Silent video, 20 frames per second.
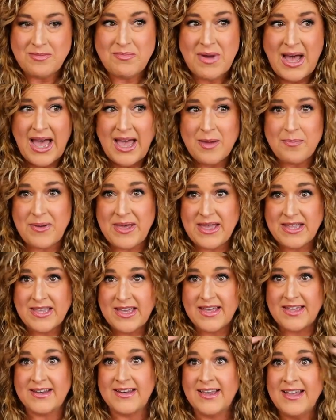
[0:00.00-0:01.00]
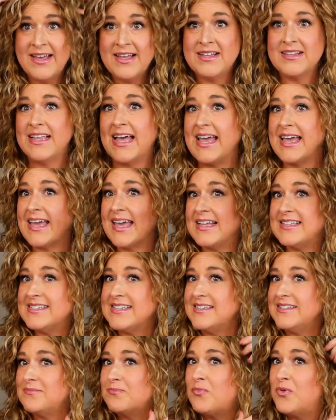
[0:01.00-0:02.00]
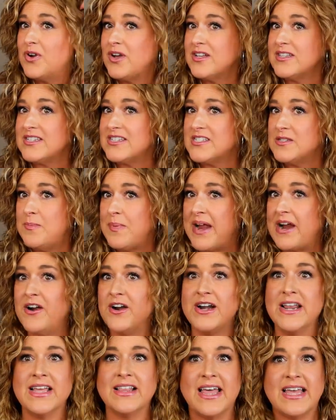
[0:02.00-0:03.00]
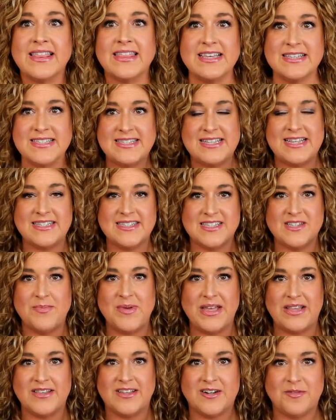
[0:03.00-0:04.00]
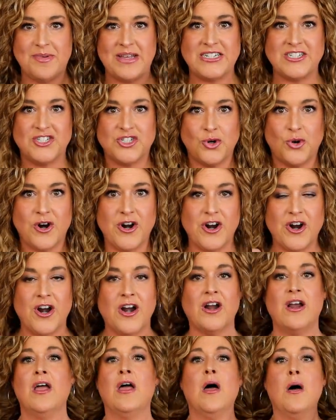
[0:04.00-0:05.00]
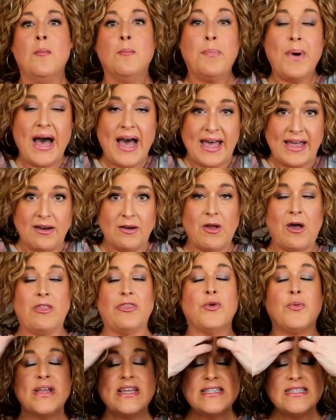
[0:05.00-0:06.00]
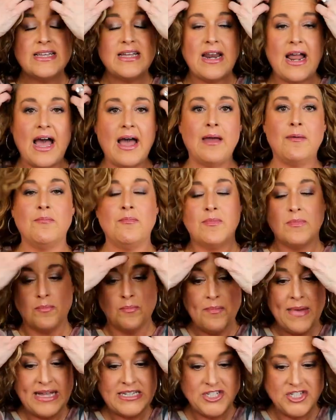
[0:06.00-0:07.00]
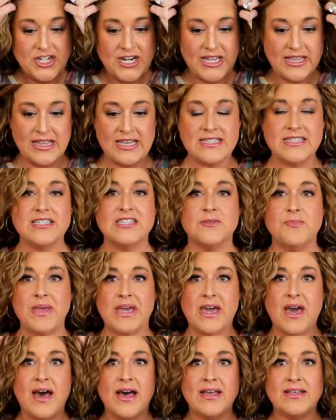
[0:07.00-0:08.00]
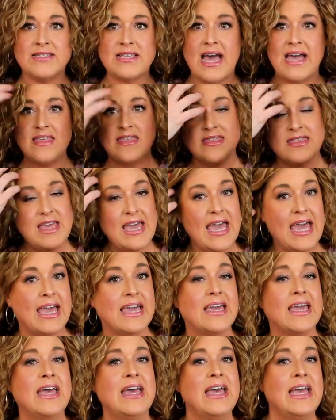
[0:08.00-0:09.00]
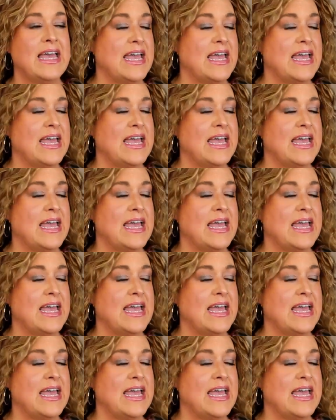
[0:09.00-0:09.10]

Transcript: in my opinion, like it's a real disparity. Like this needs to be a little bit shorter. But the reason I'm mentioning this is because I think